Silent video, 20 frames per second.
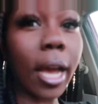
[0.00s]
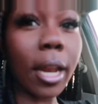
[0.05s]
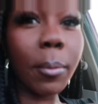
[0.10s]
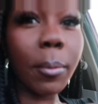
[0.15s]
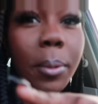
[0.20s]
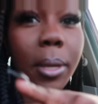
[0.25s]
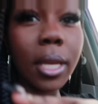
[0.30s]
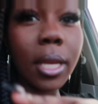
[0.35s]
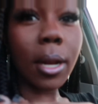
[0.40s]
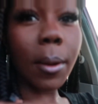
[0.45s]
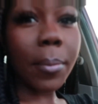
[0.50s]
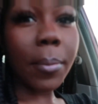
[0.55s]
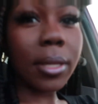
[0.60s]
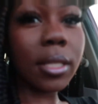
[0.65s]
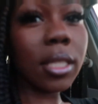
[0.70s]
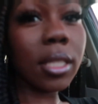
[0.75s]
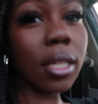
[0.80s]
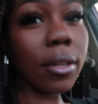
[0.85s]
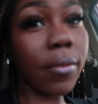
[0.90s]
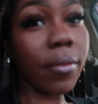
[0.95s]
gotta pick it up in
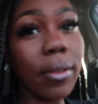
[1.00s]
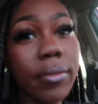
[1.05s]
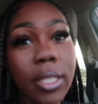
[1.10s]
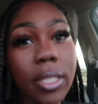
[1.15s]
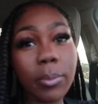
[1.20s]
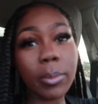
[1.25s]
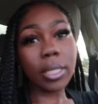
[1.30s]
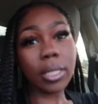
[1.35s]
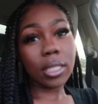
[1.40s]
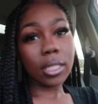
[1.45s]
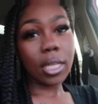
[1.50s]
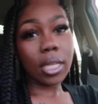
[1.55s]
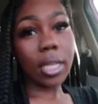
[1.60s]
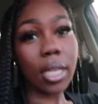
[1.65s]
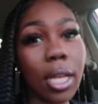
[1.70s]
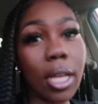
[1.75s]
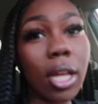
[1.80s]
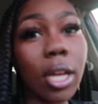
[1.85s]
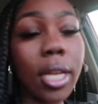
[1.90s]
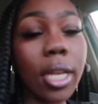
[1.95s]
10 to 15 minutes,
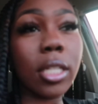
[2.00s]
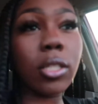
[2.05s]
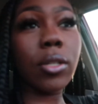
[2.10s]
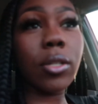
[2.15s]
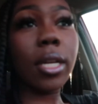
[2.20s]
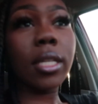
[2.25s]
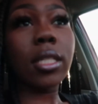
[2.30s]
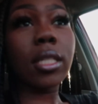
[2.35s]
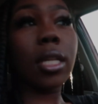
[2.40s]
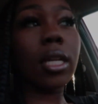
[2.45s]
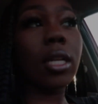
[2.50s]
and I'll catch you guys